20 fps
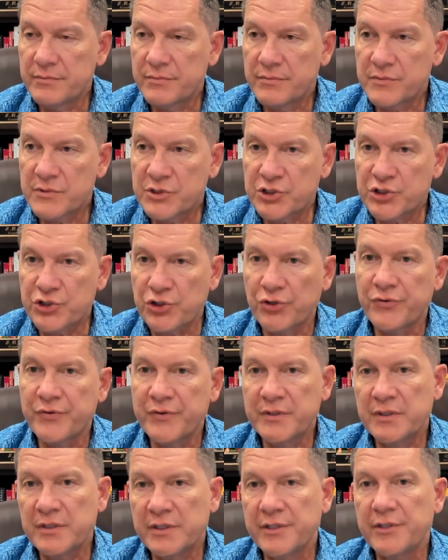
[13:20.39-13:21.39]

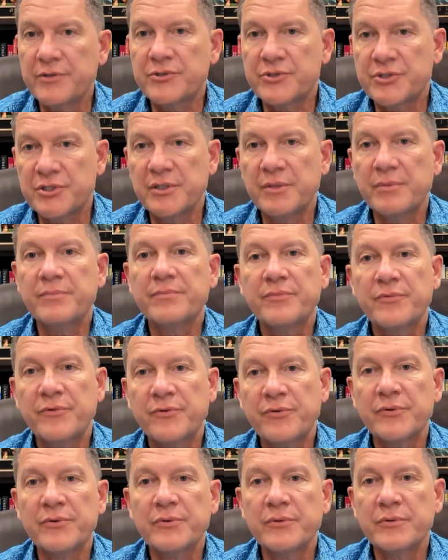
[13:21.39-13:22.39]
servant leadership
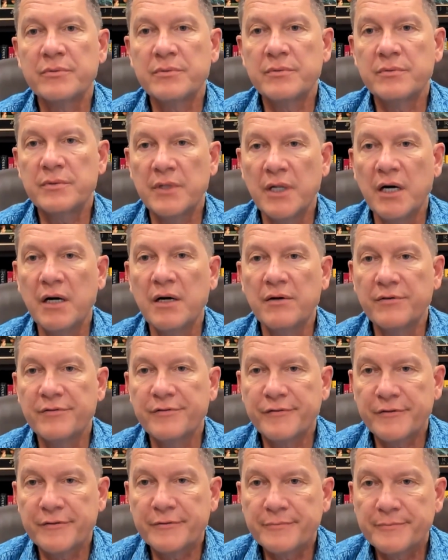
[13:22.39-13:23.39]
through
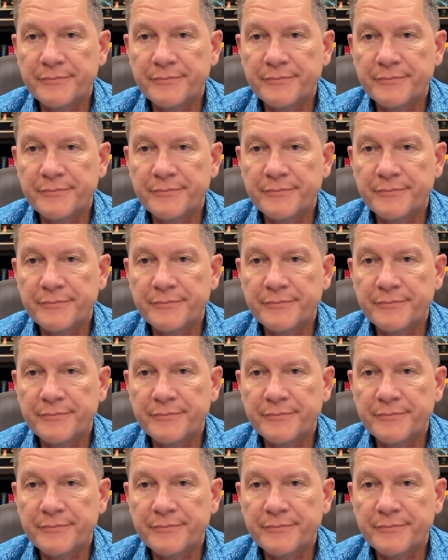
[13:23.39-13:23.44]
love.